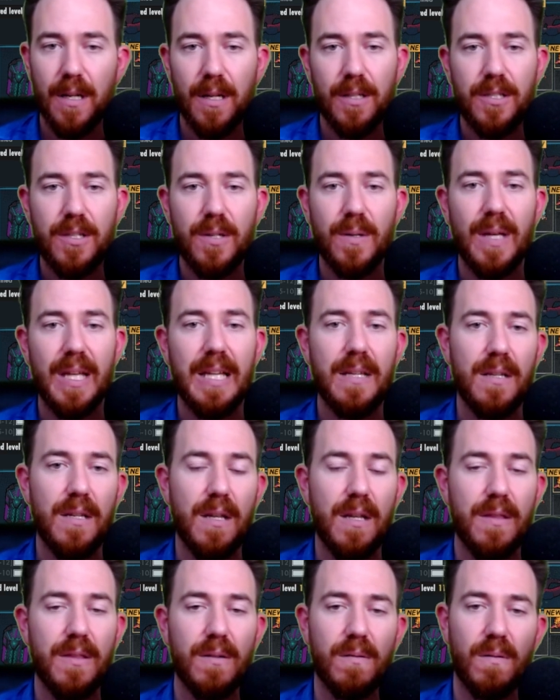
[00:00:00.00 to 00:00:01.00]
To end,
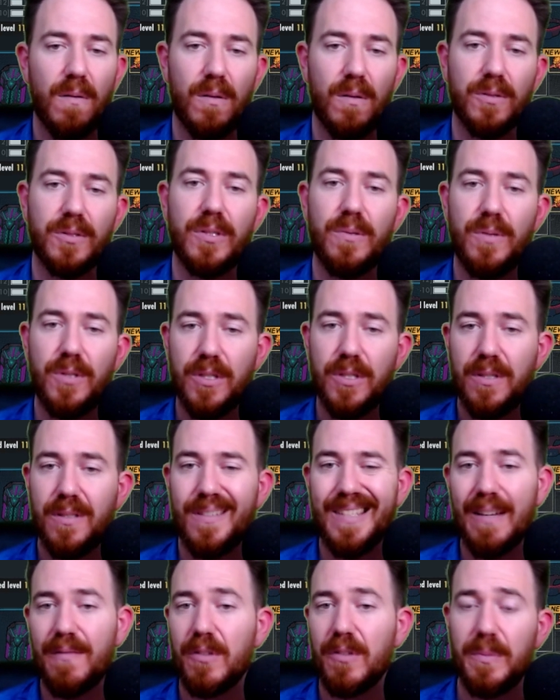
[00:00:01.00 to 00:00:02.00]
there are also just
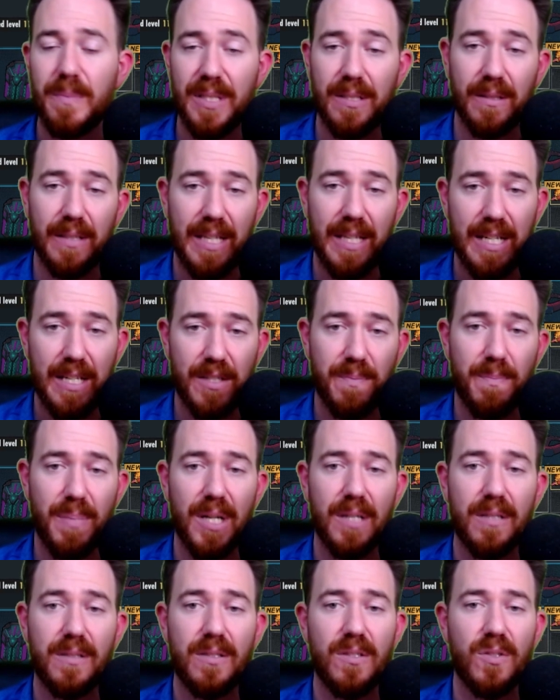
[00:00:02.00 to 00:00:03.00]
several miscellaneous
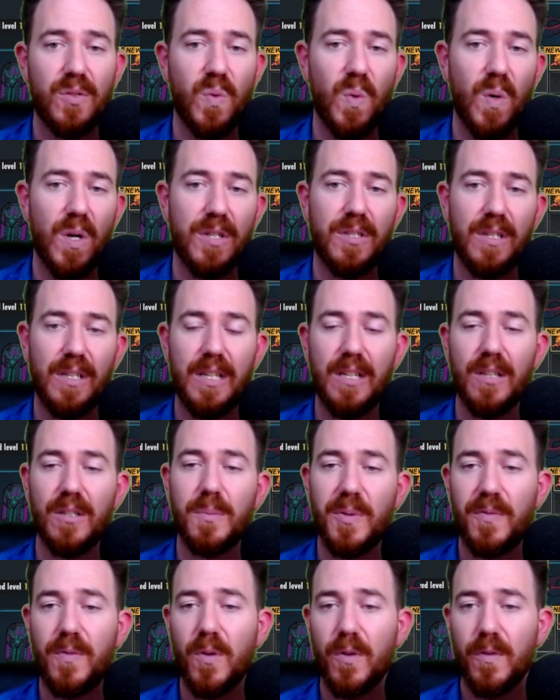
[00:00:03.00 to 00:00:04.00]
bugs to squash and kill
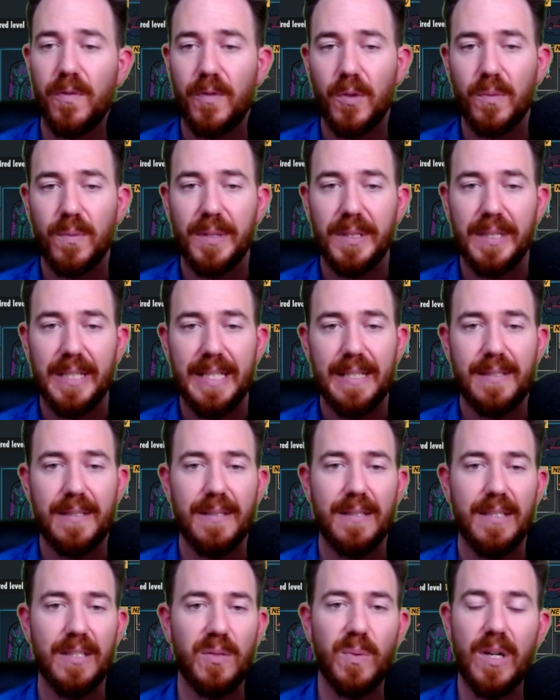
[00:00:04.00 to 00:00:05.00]
before full release.
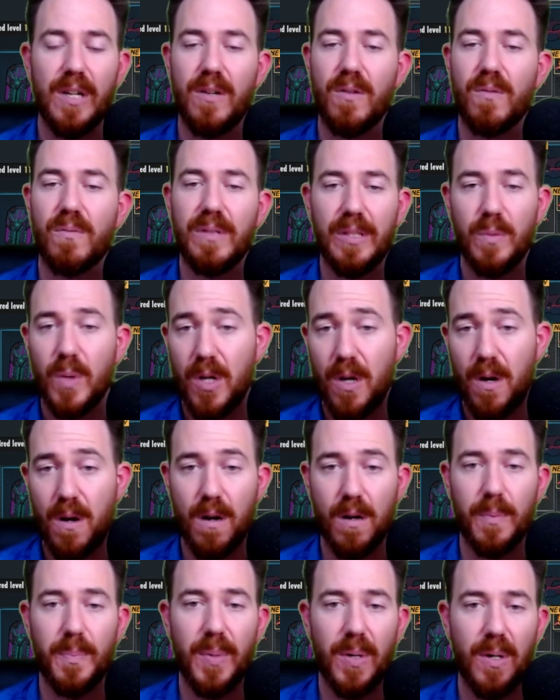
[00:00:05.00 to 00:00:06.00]
This one I don't really want to
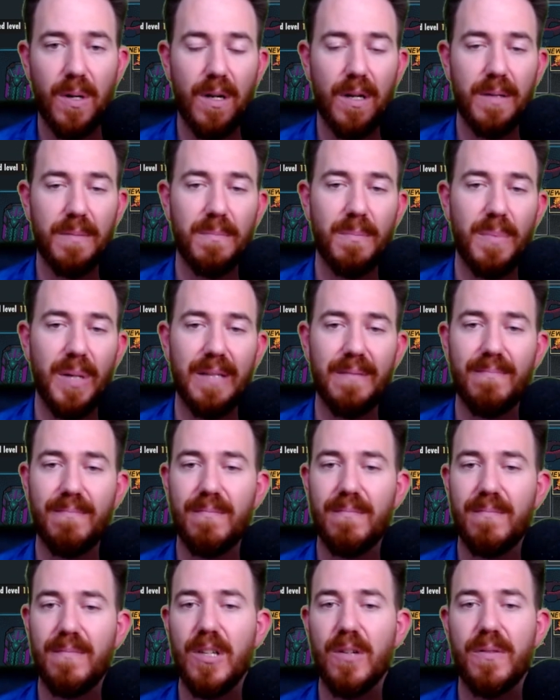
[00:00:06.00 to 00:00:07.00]
harp on, but
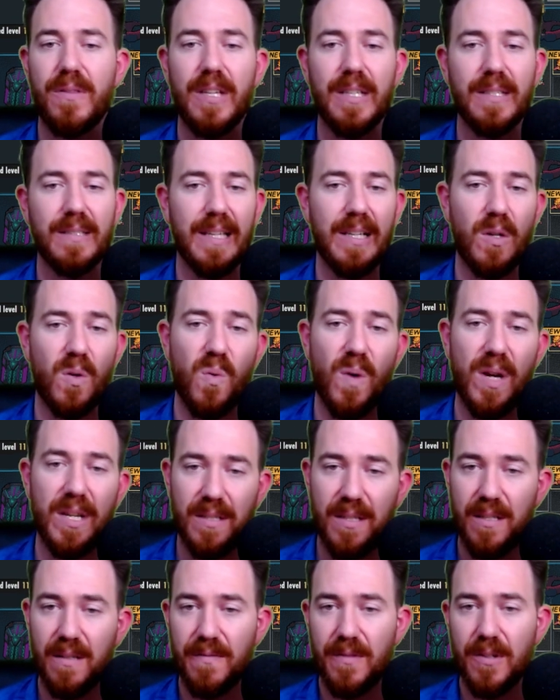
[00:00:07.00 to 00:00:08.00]
there are things like
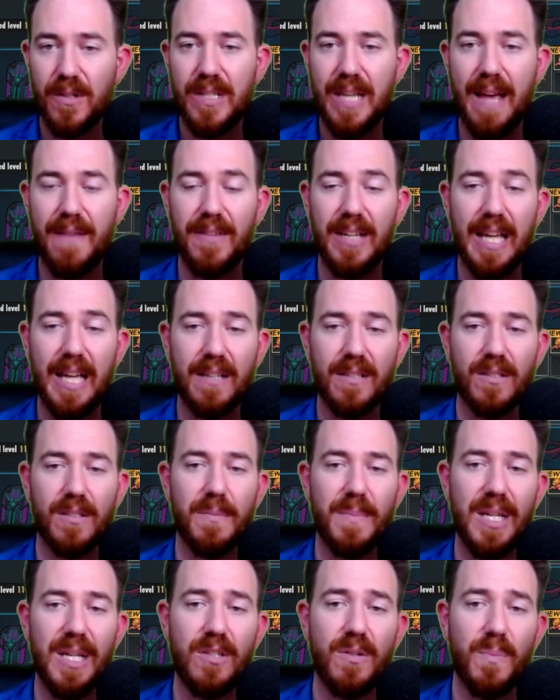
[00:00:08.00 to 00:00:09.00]
quest givers having
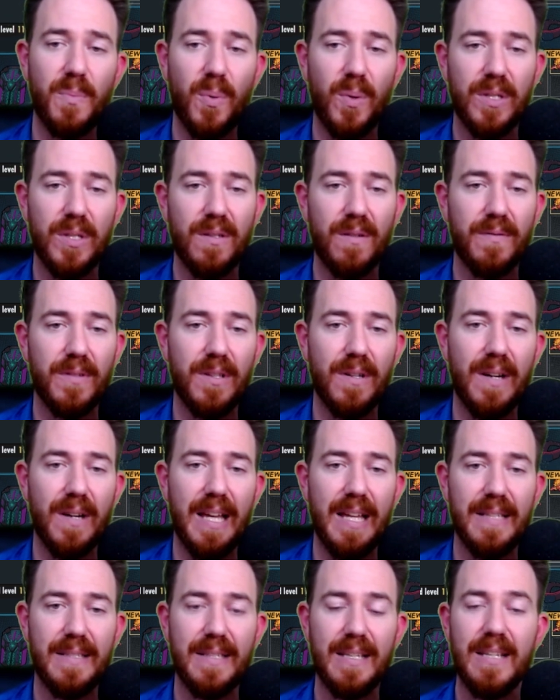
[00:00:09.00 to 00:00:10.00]
exclamation points over their
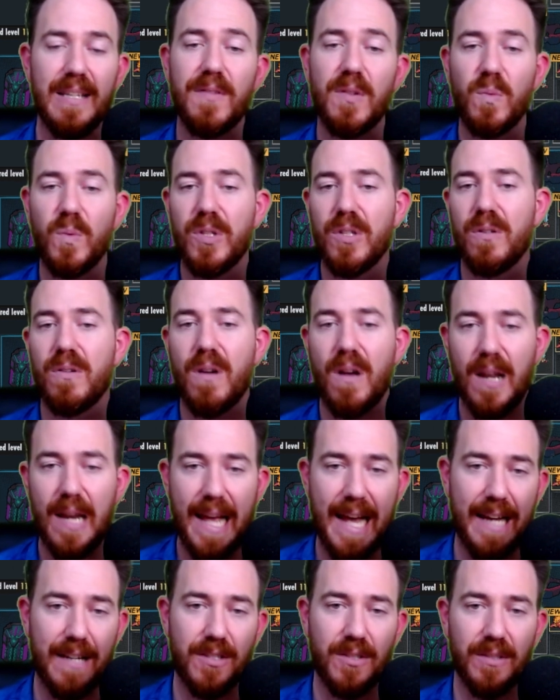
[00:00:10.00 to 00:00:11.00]
heads even when they're not
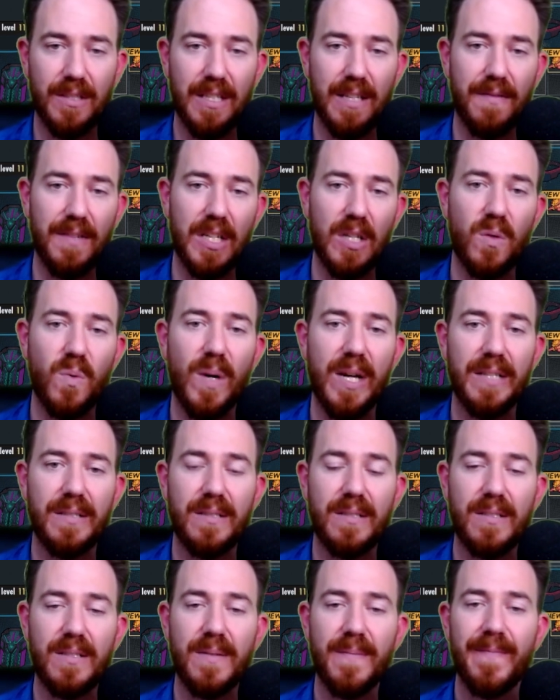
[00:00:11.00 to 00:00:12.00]
actually giving
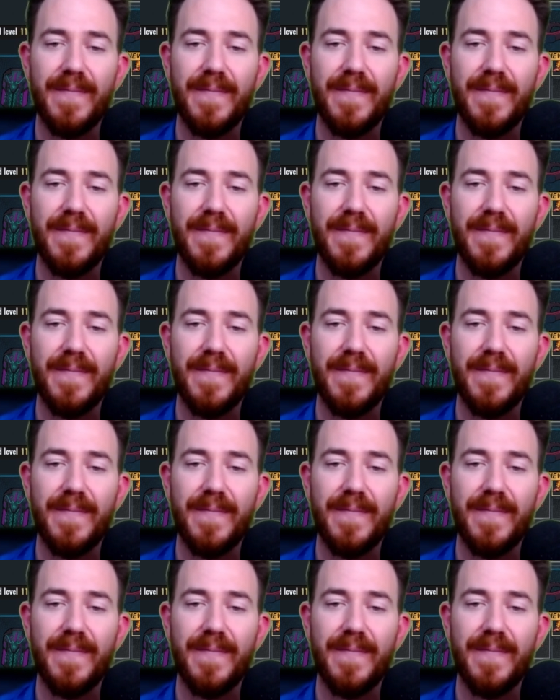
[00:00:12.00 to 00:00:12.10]
quests.